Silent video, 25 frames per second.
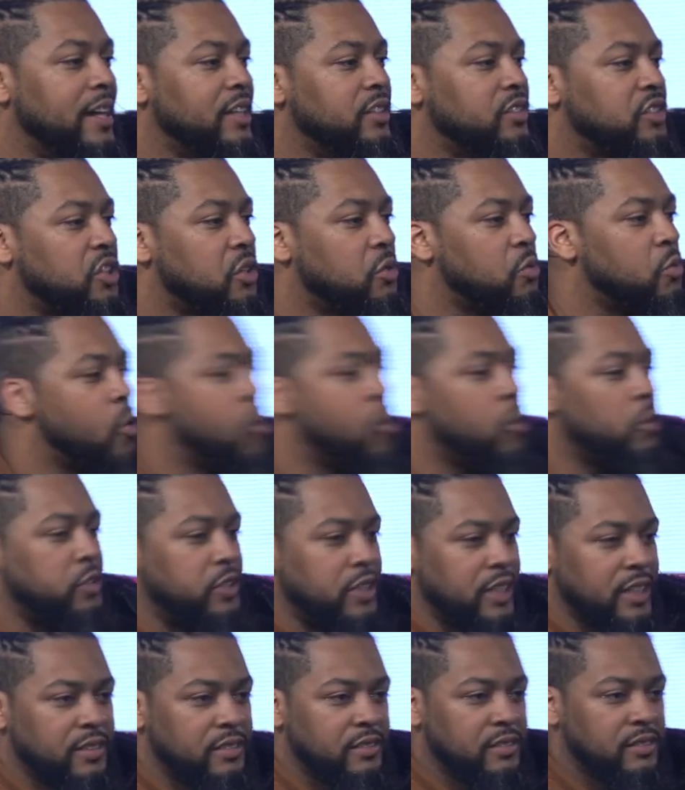towards
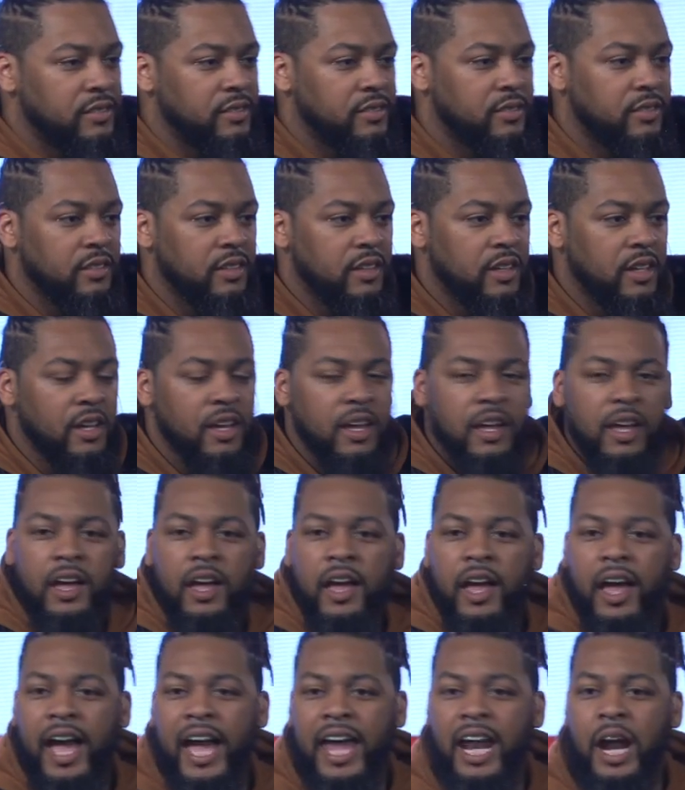it.
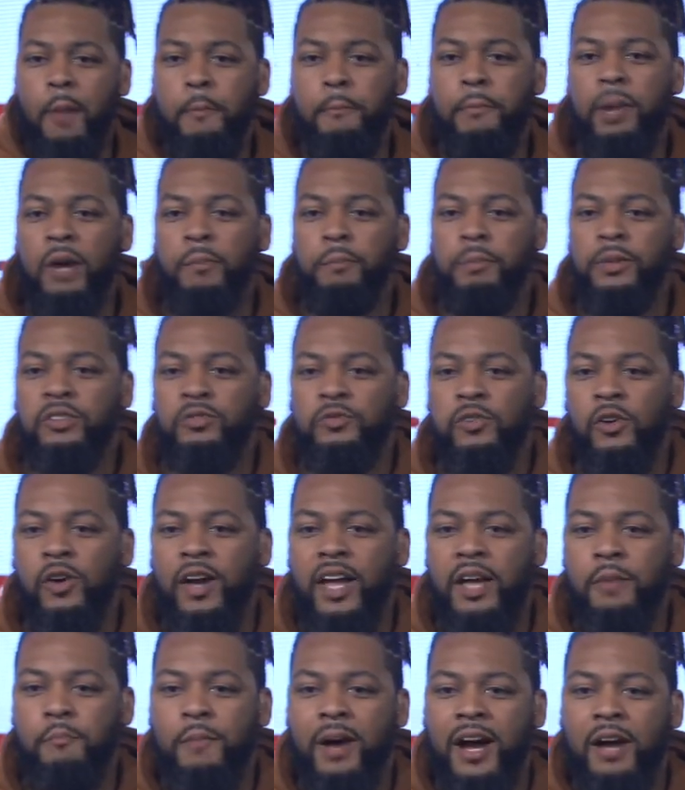And I'm purposeful
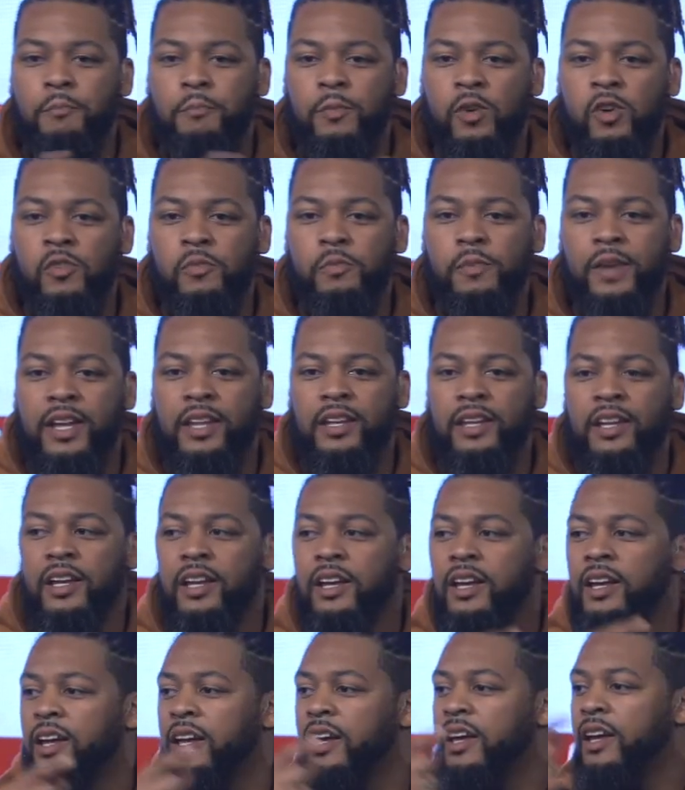in my movement
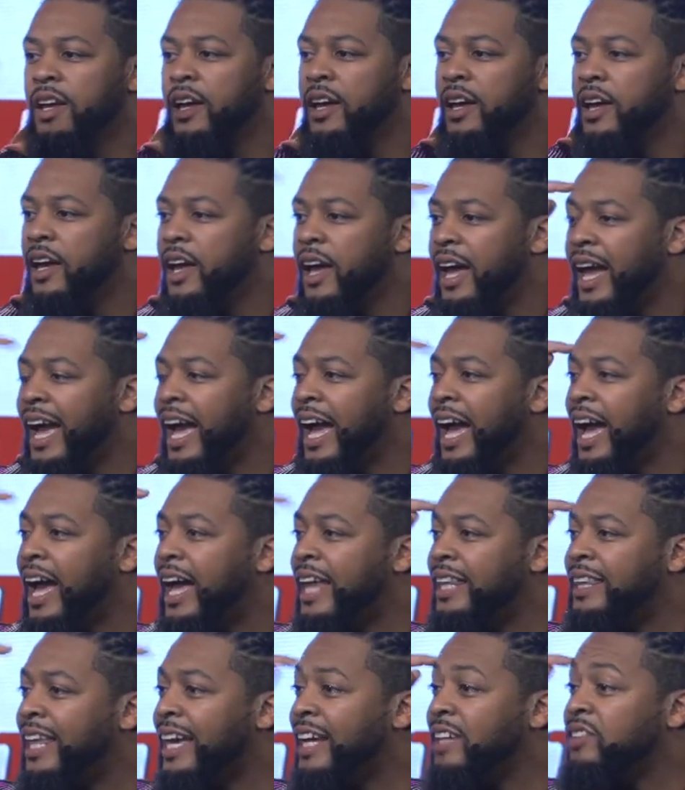
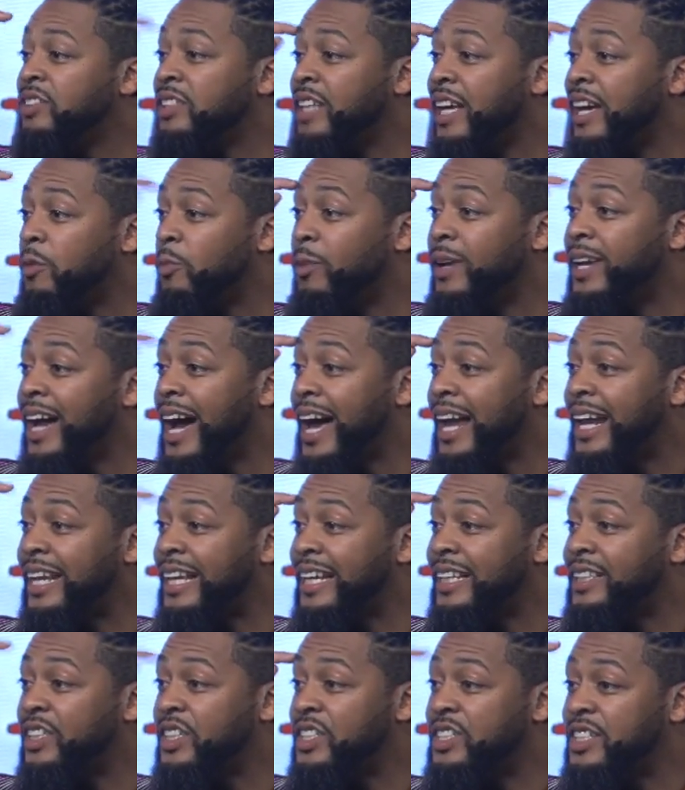they said, We got to get
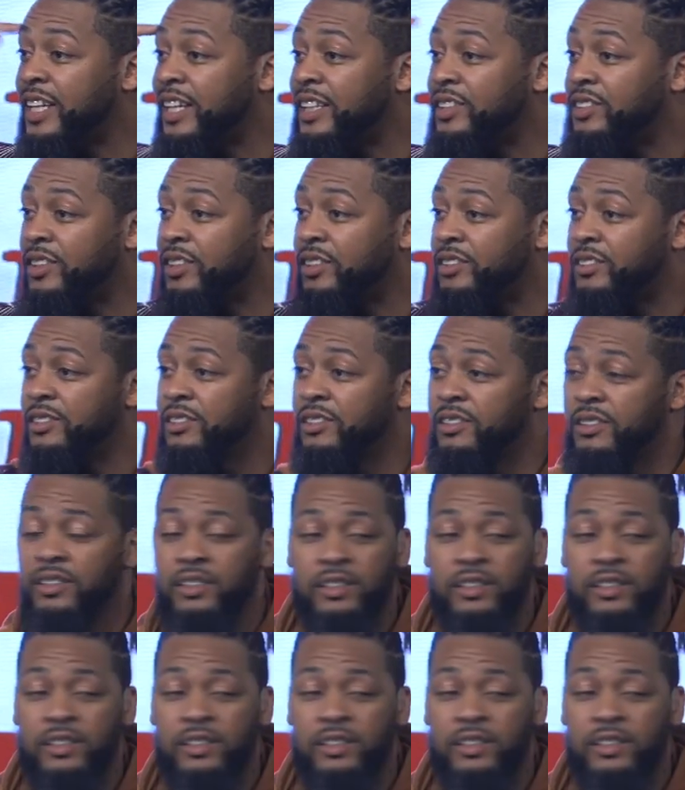to Jesus.